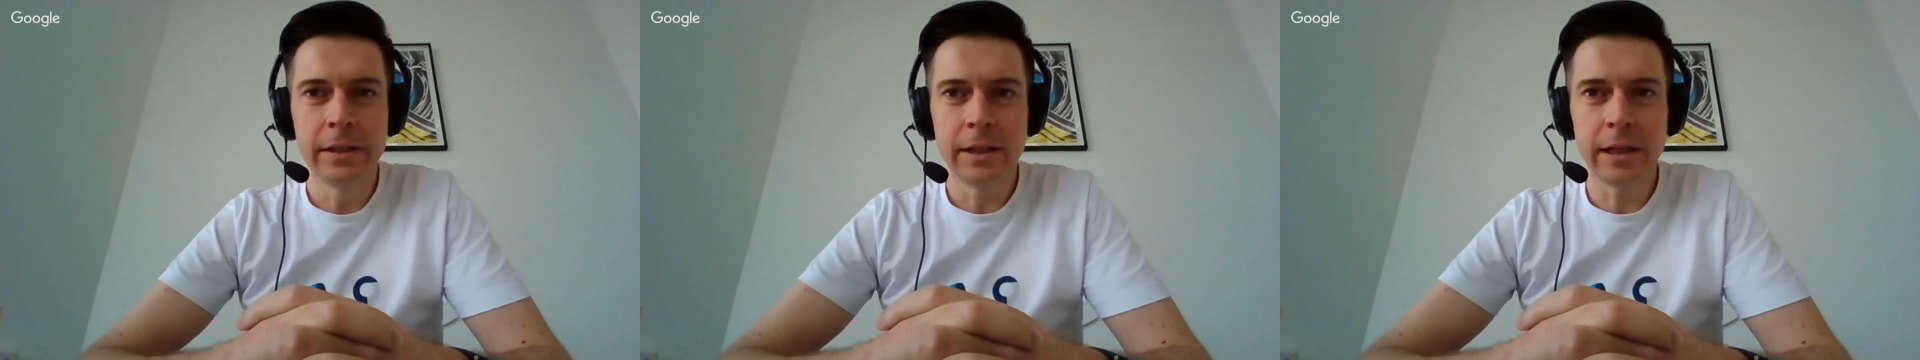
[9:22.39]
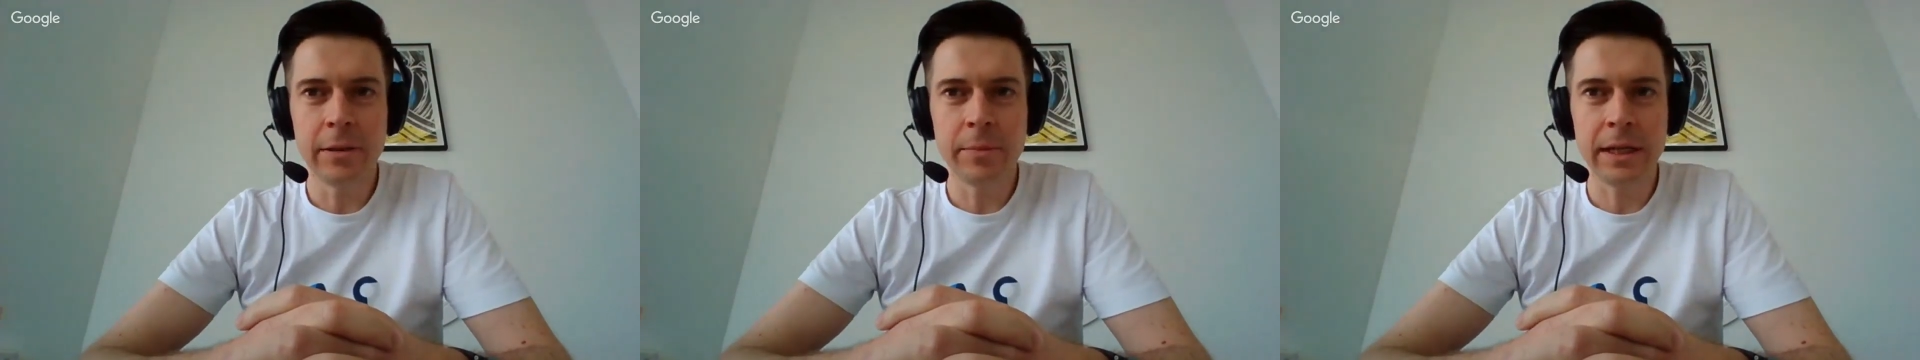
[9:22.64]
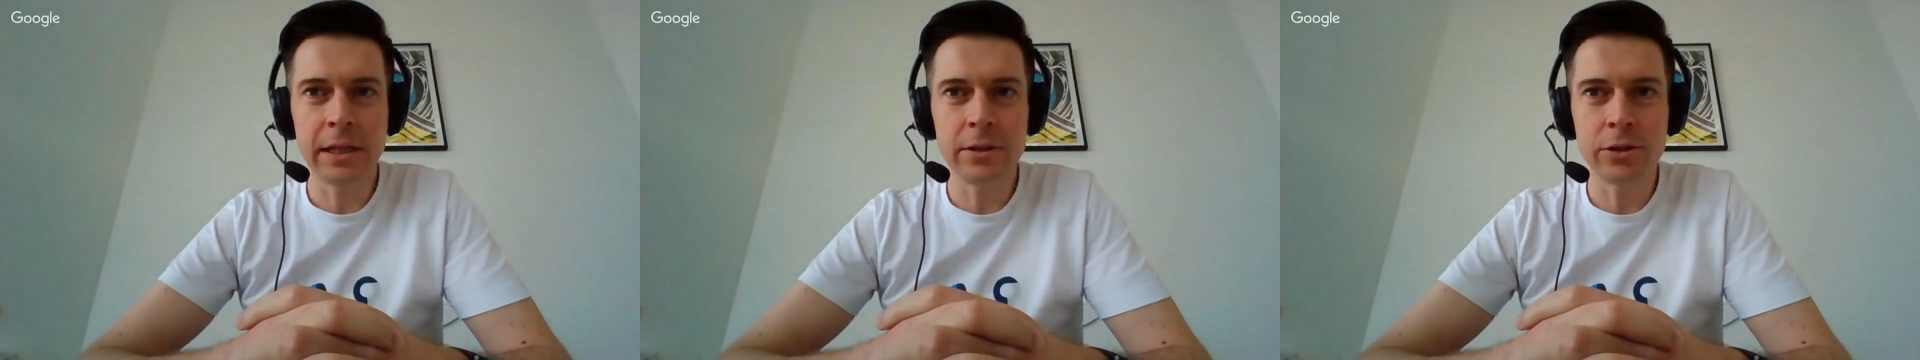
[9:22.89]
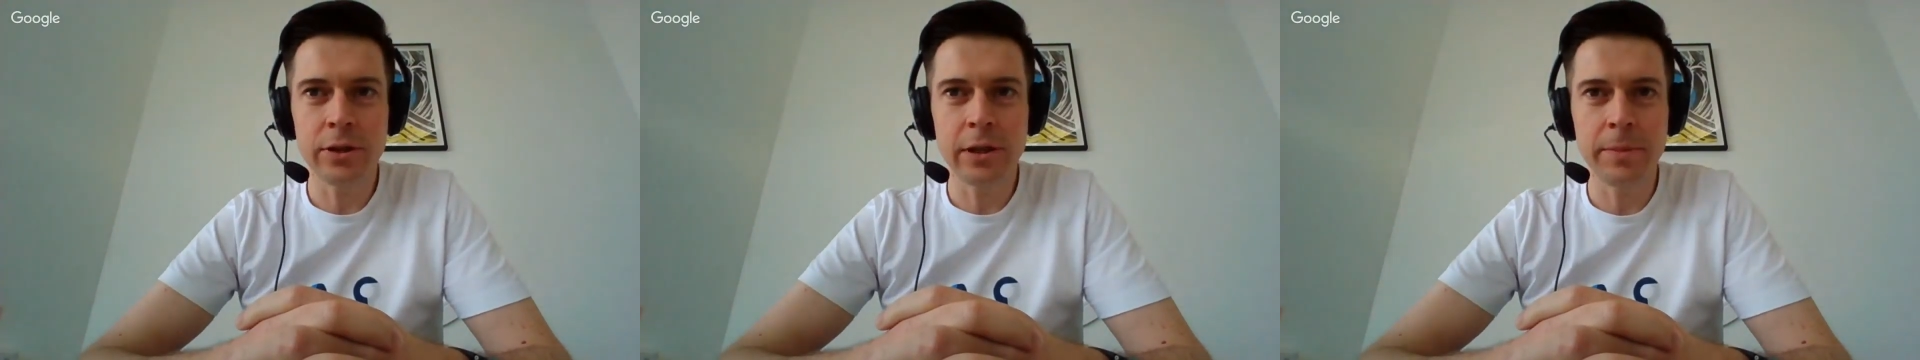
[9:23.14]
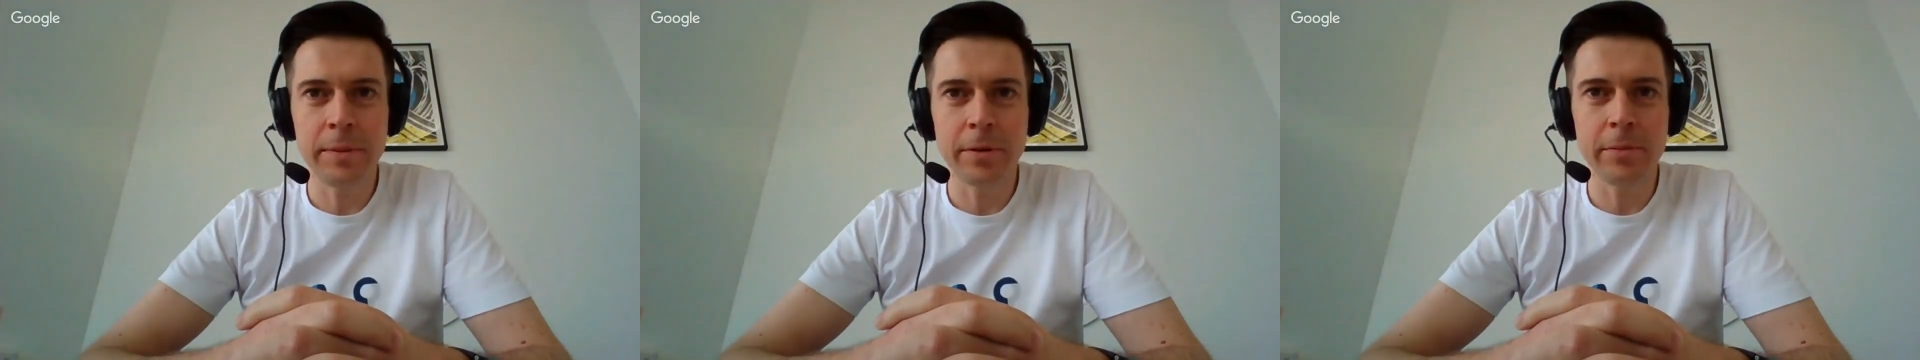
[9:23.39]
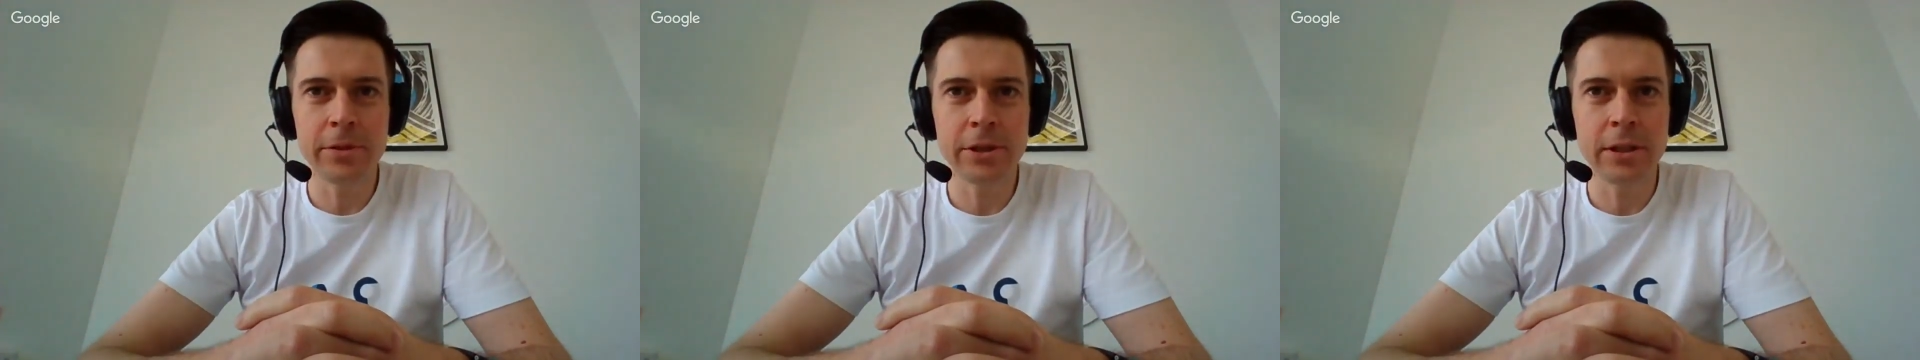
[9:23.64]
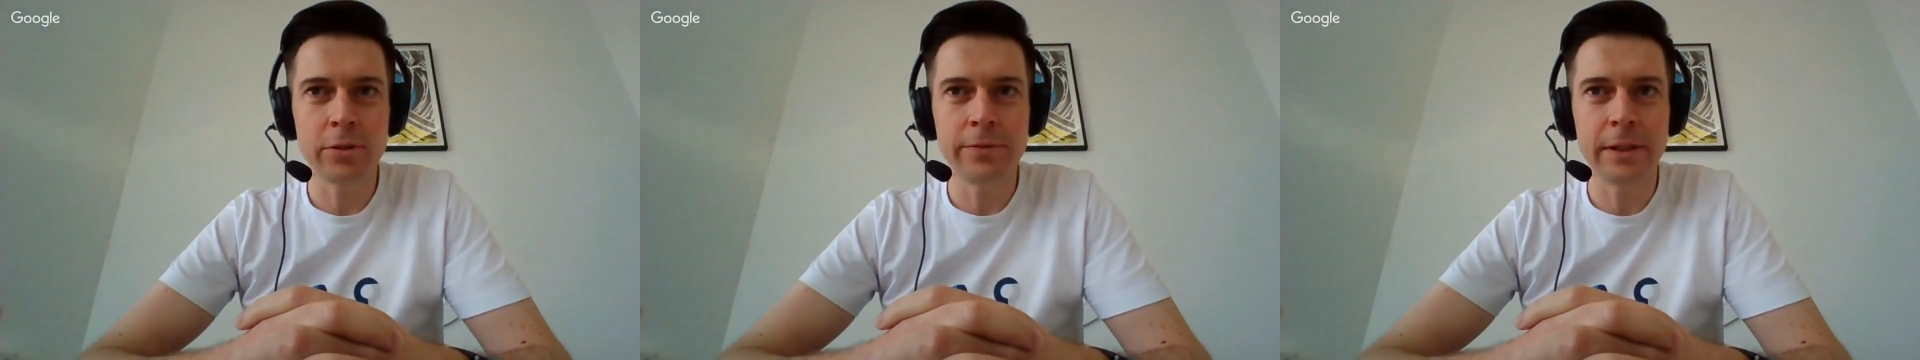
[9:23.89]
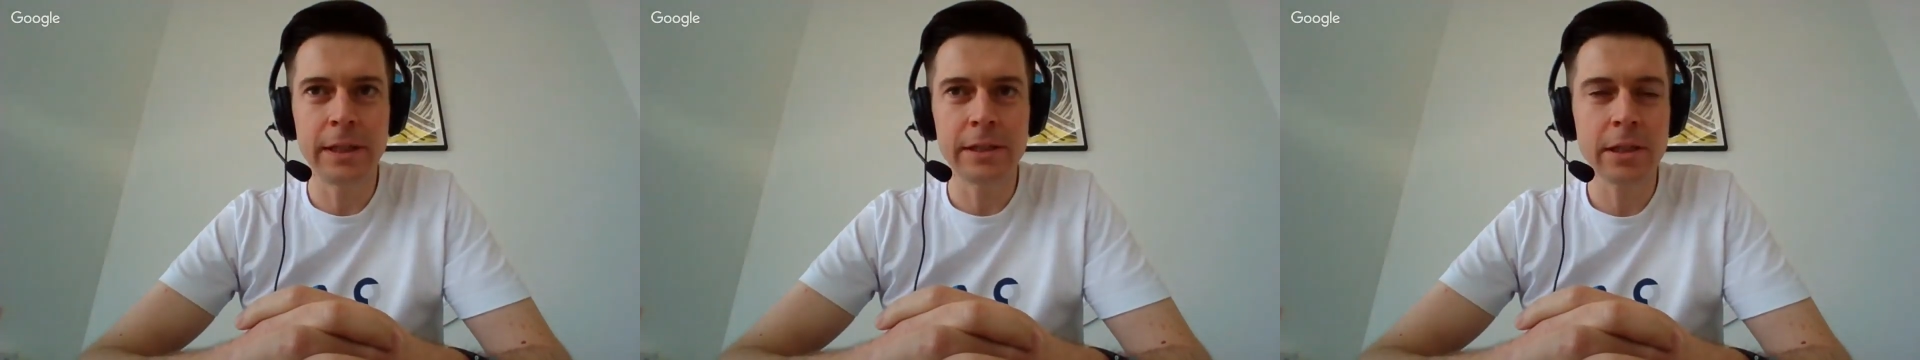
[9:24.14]
and so I'll be publishing it
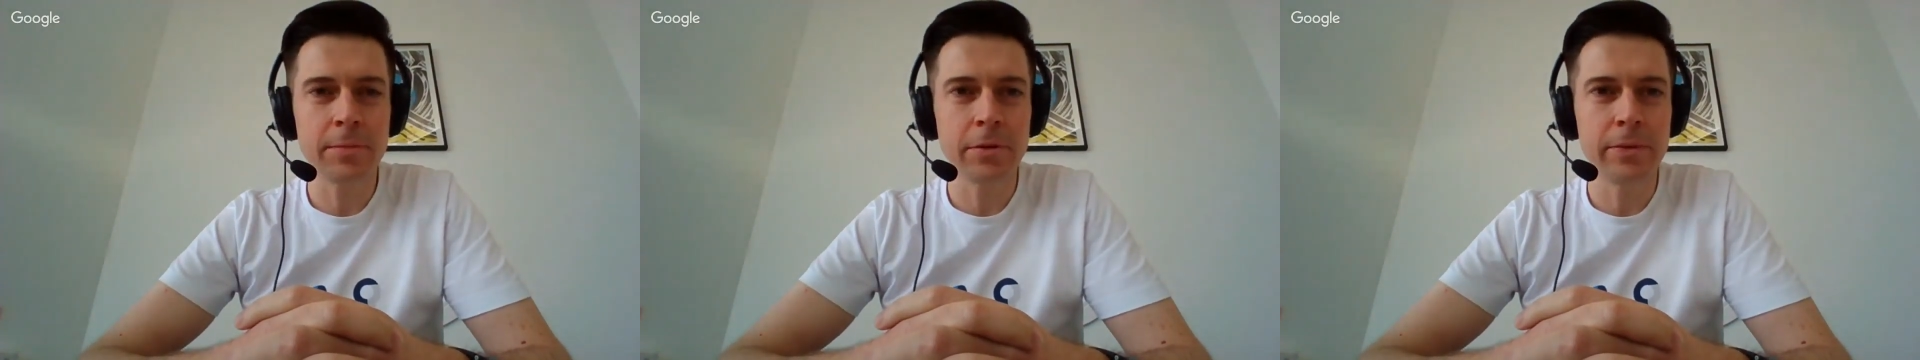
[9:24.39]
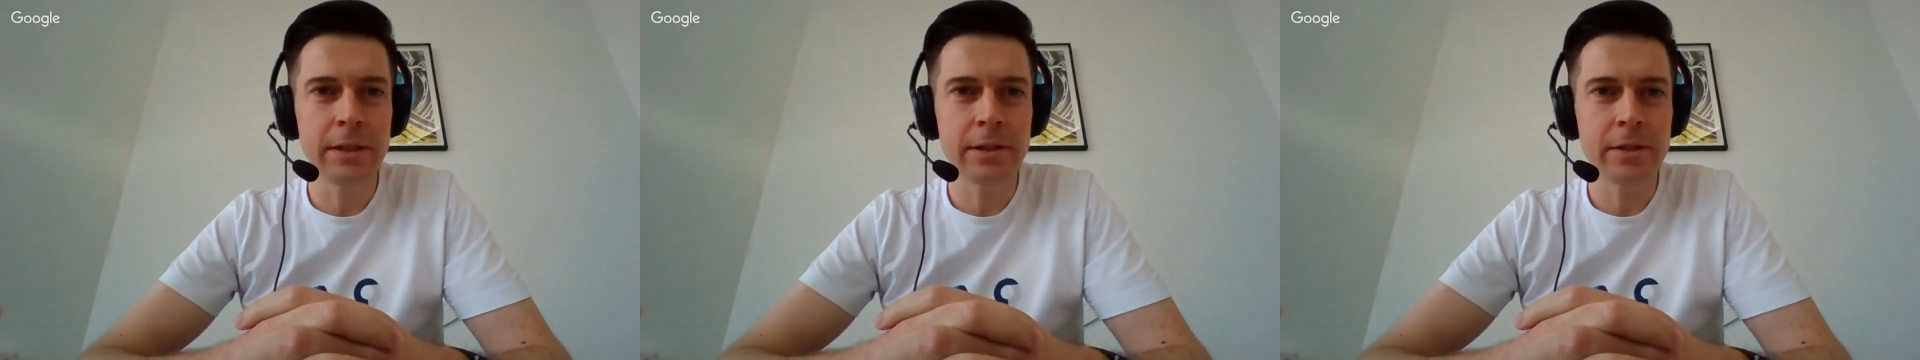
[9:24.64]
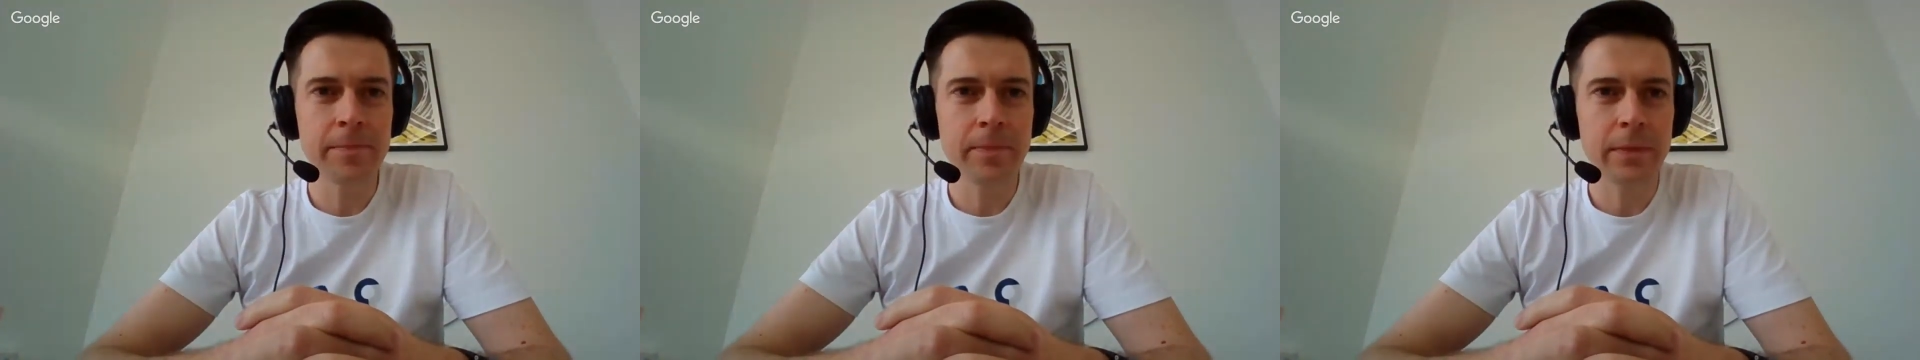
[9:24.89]
over the next couple of weeks,